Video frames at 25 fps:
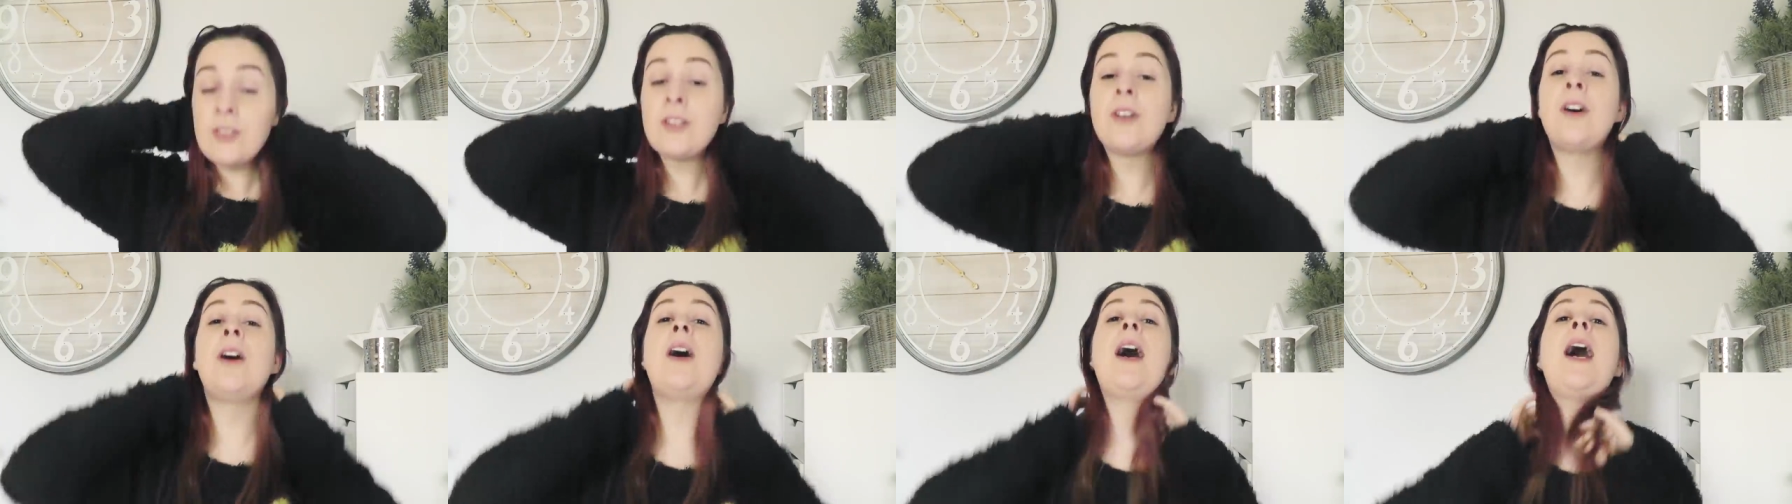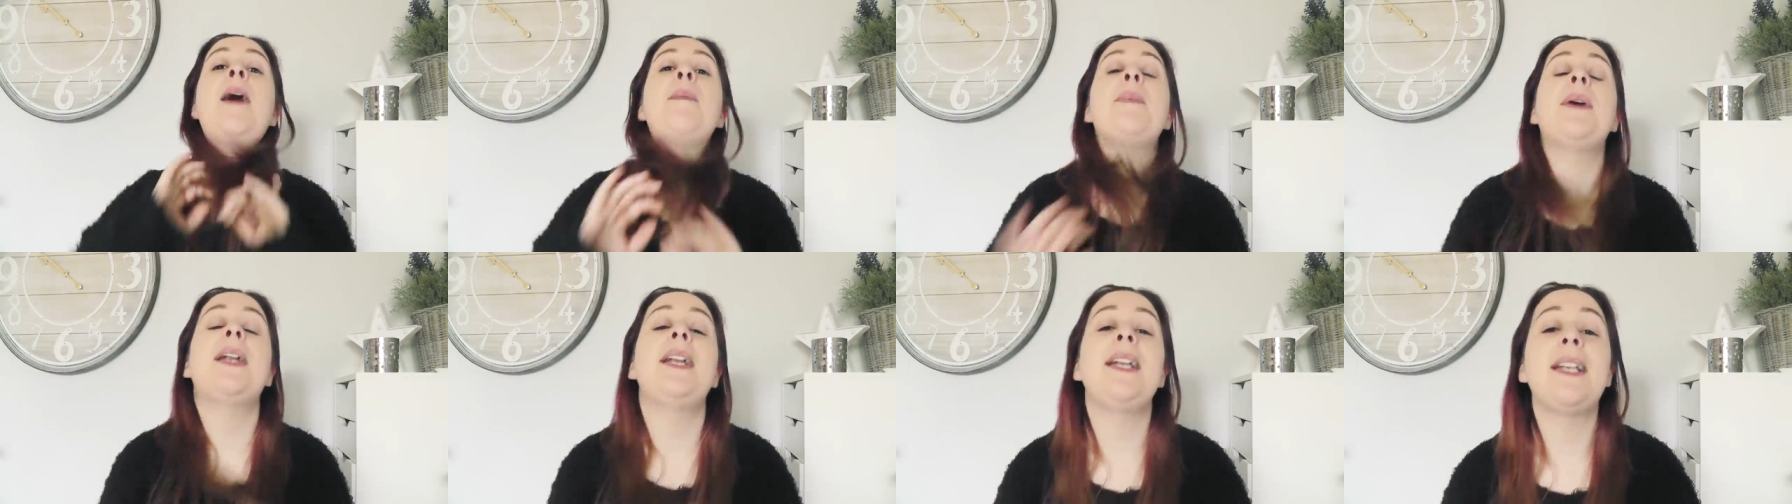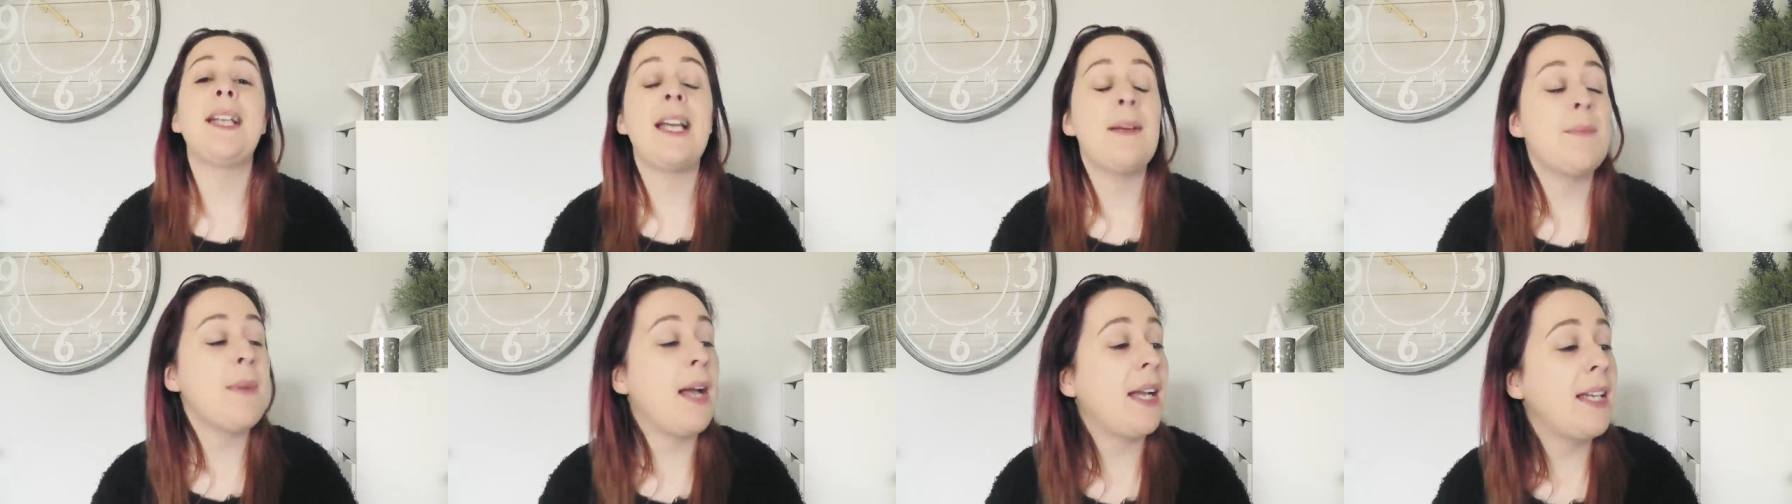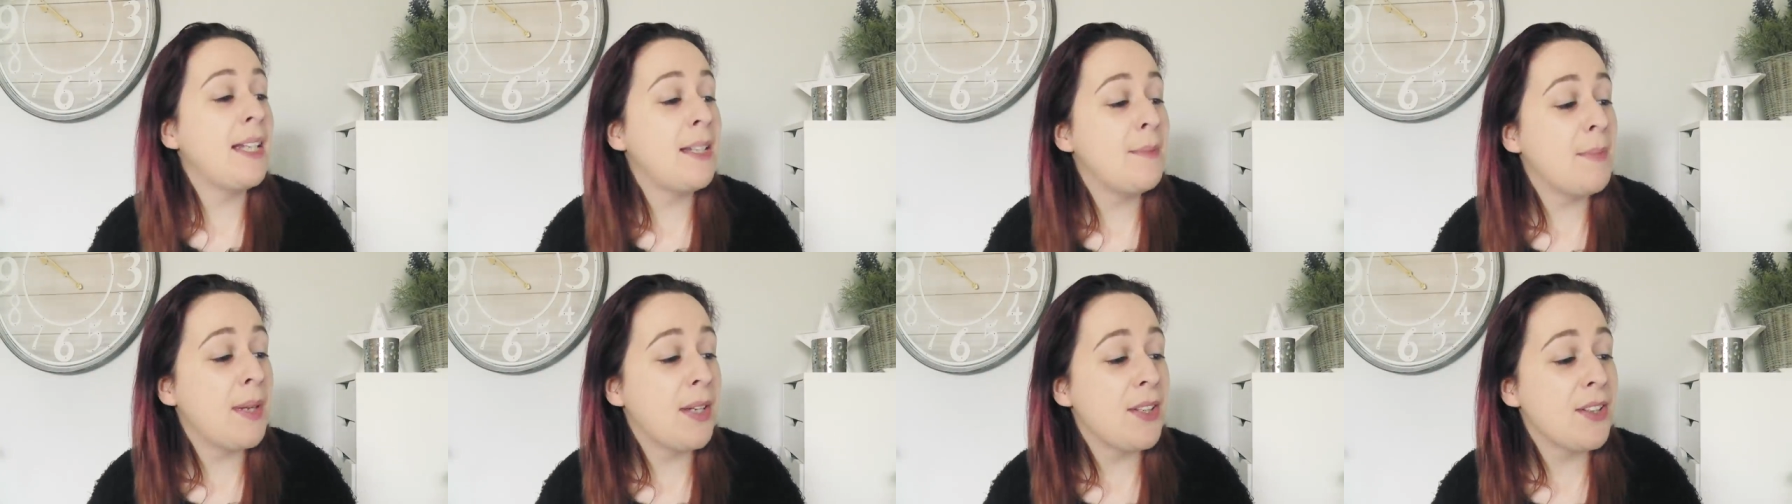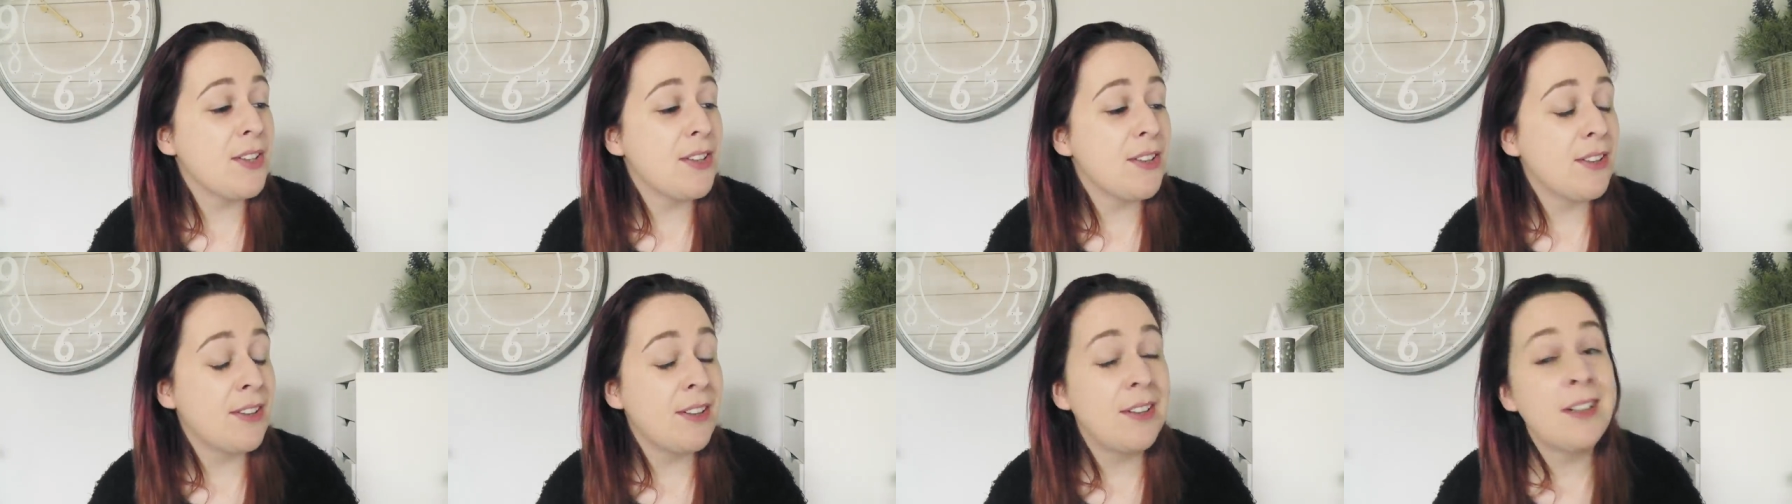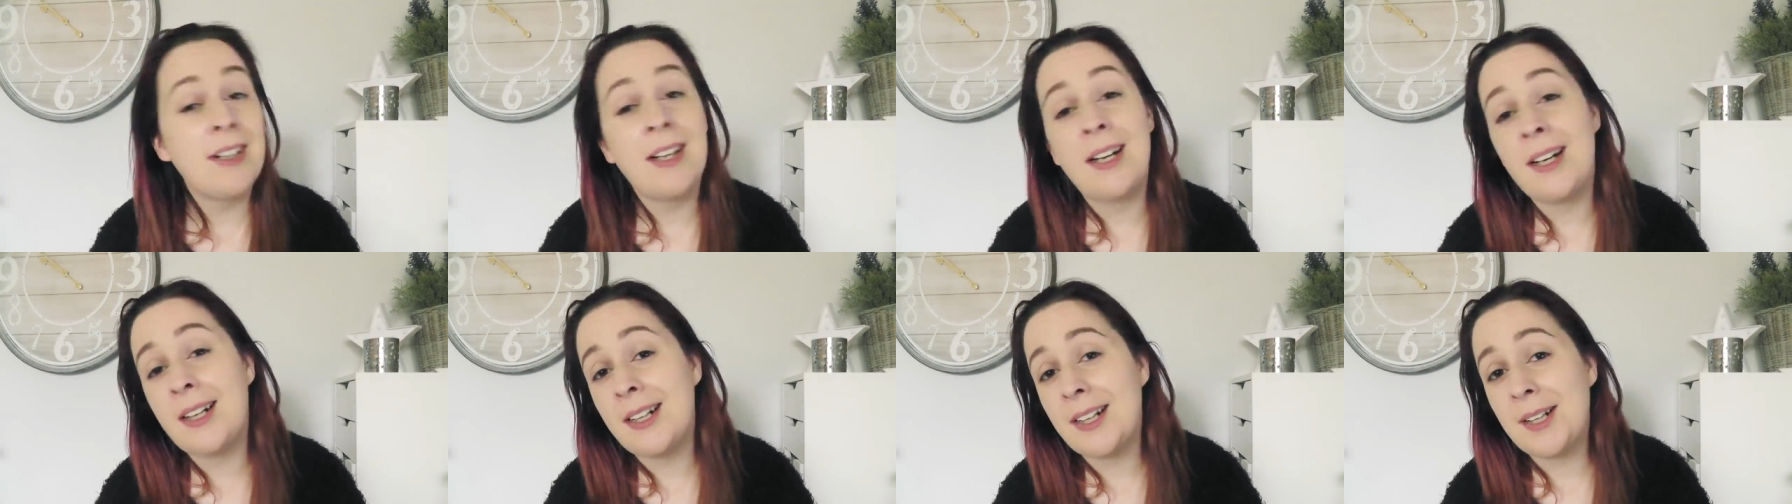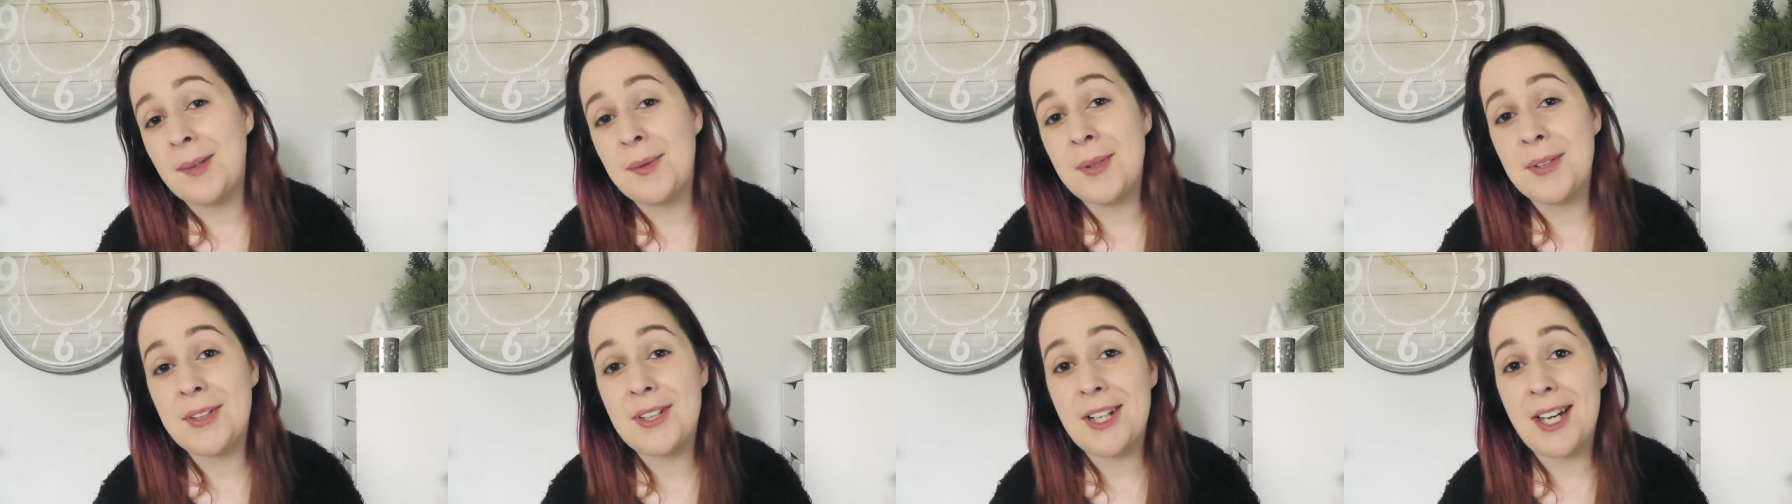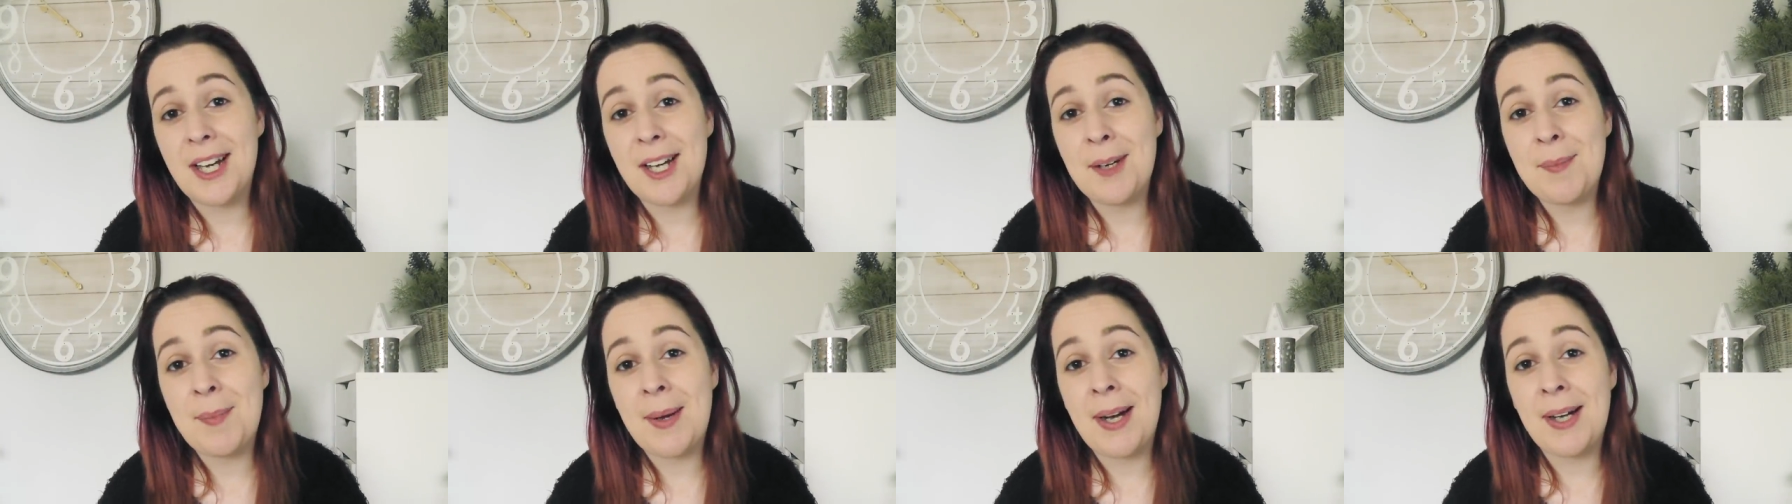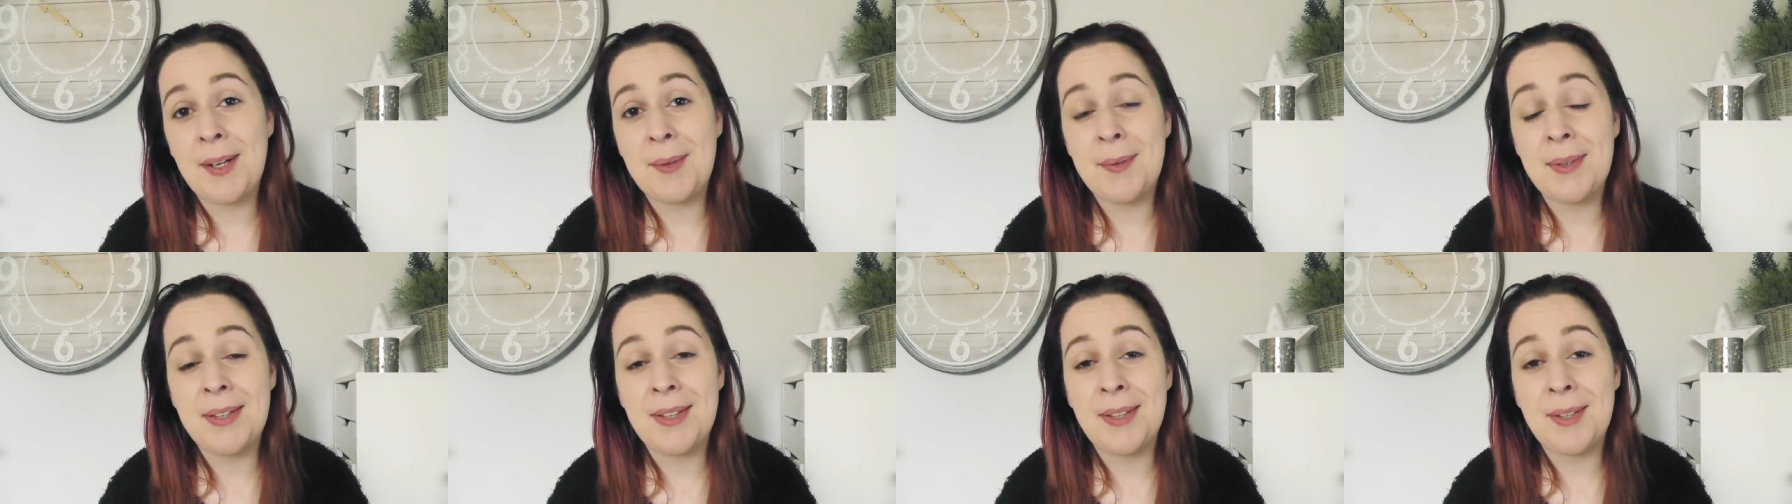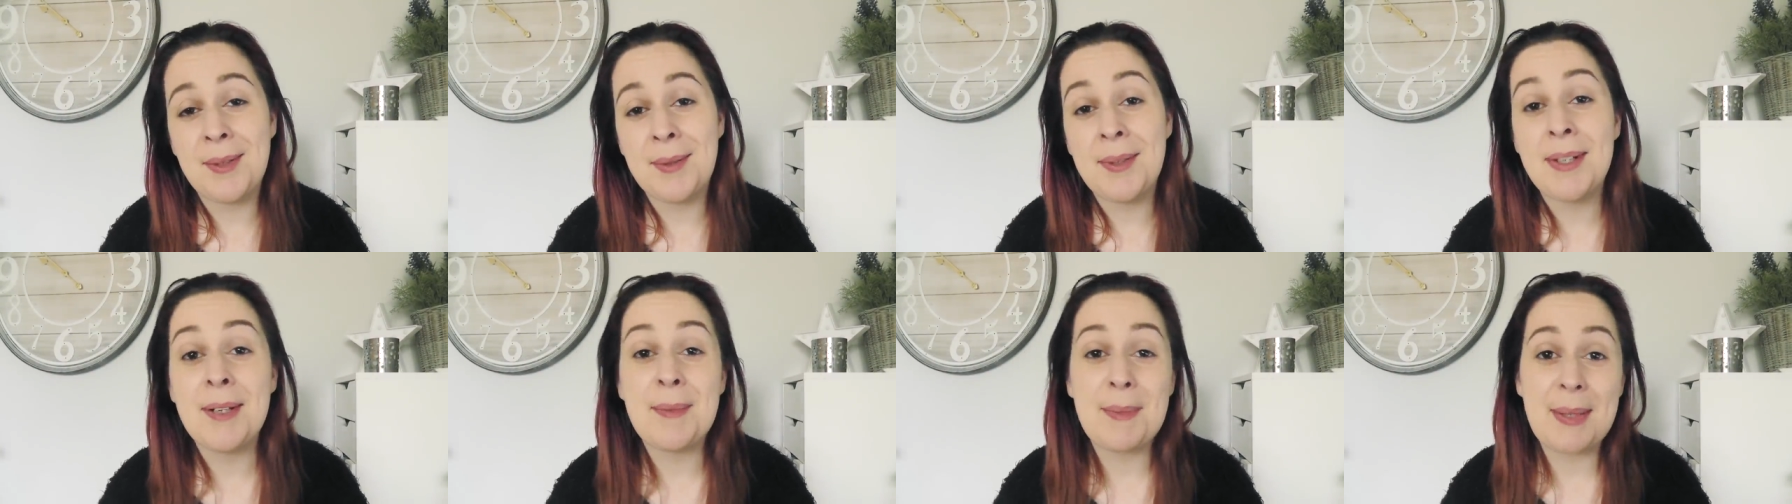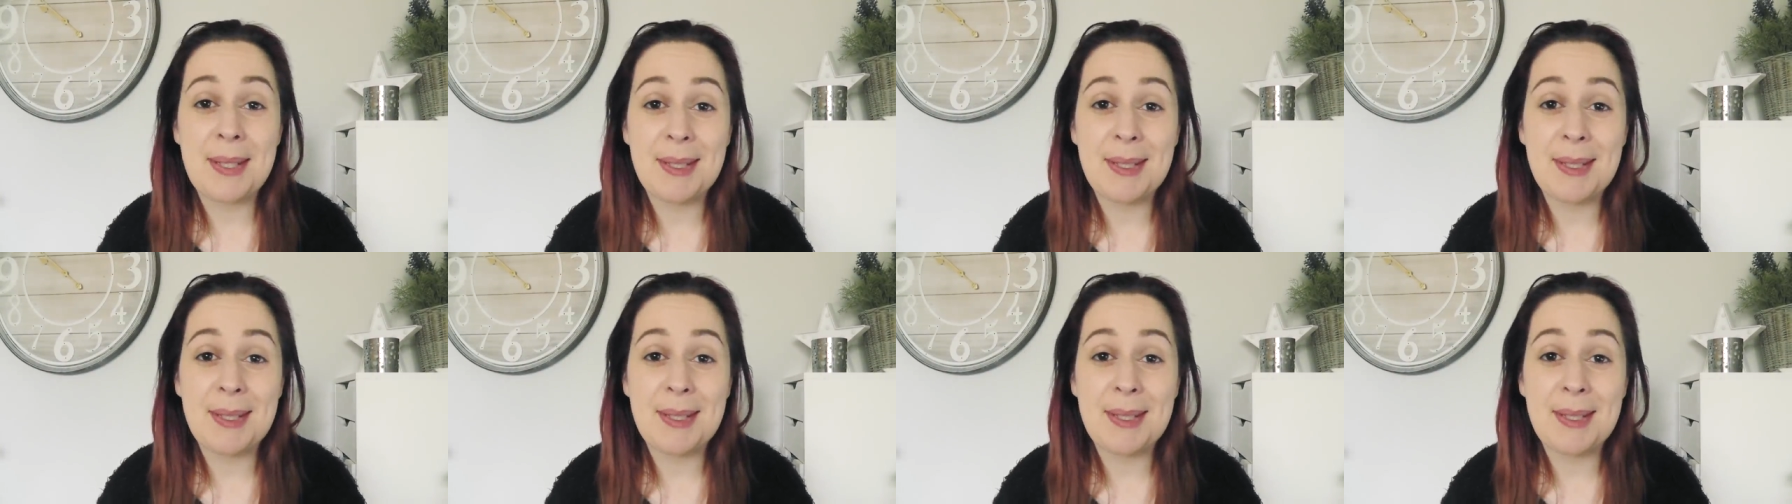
So I better get my emails done and I will check back with you in a